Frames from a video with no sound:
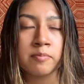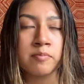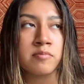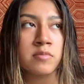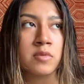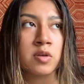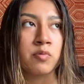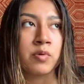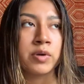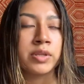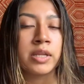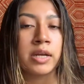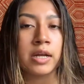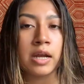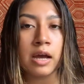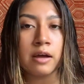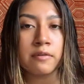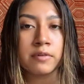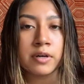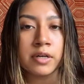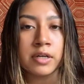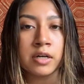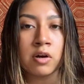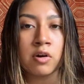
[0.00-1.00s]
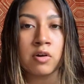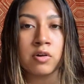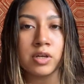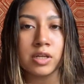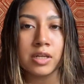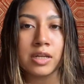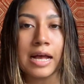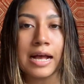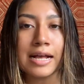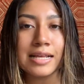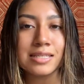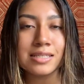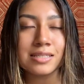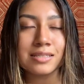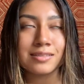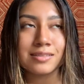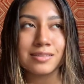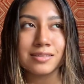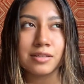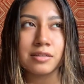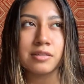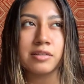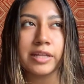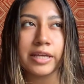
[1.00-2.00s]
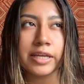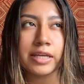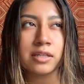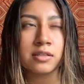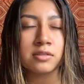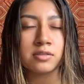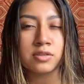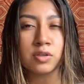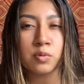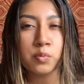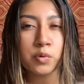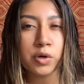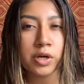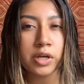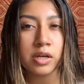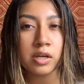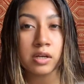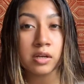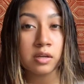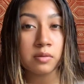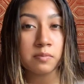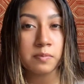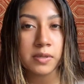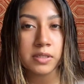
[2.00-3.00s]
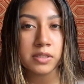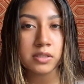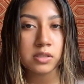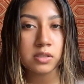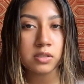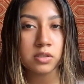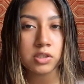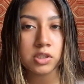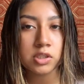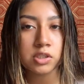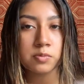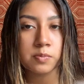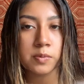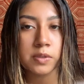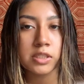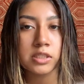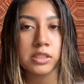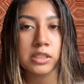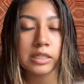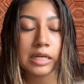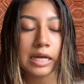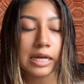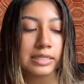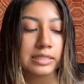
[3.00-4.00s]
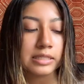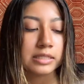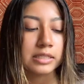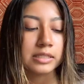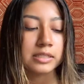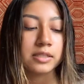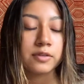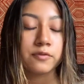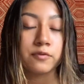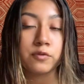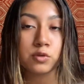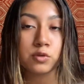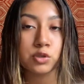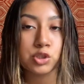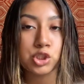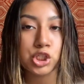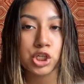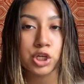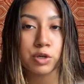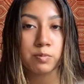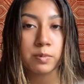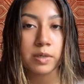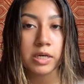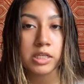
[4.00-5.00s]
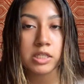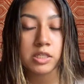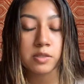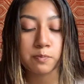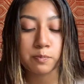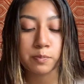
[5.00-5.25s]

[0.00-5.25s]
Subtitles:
the one that I have right now, it has still like somewhat a big storage because it has 64 gigabytes,